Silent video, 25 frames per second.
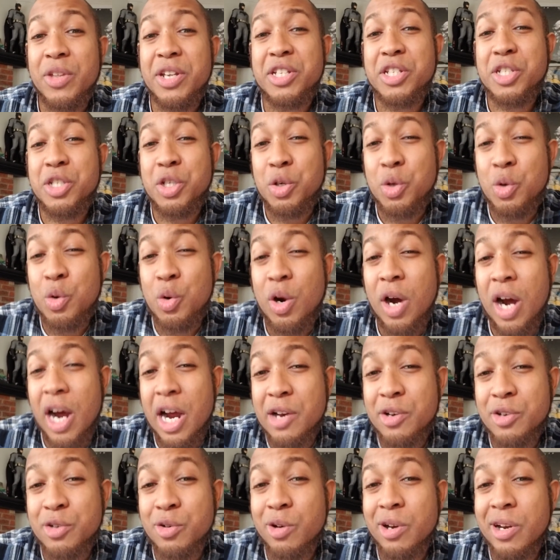
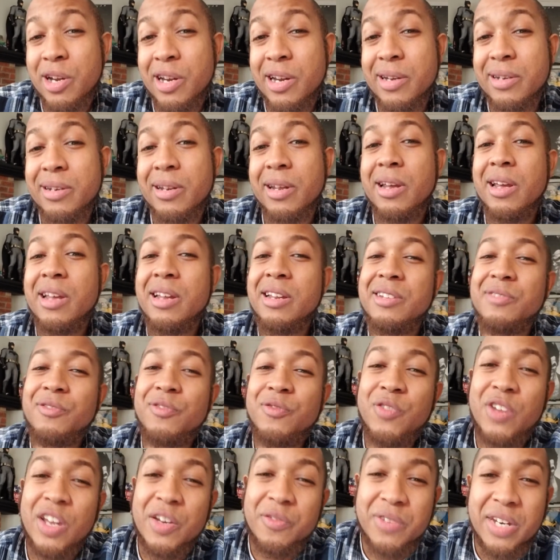
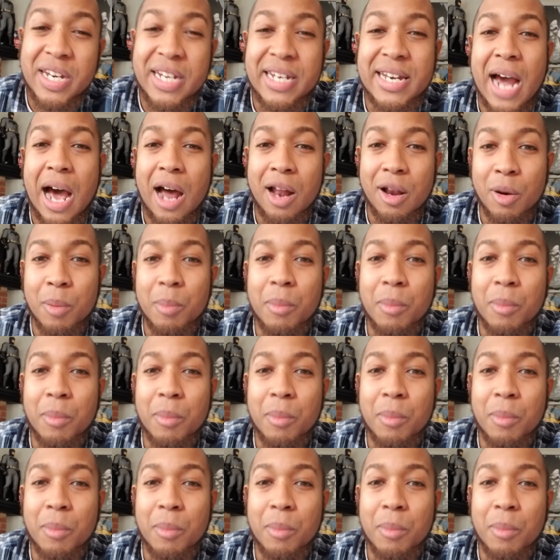$250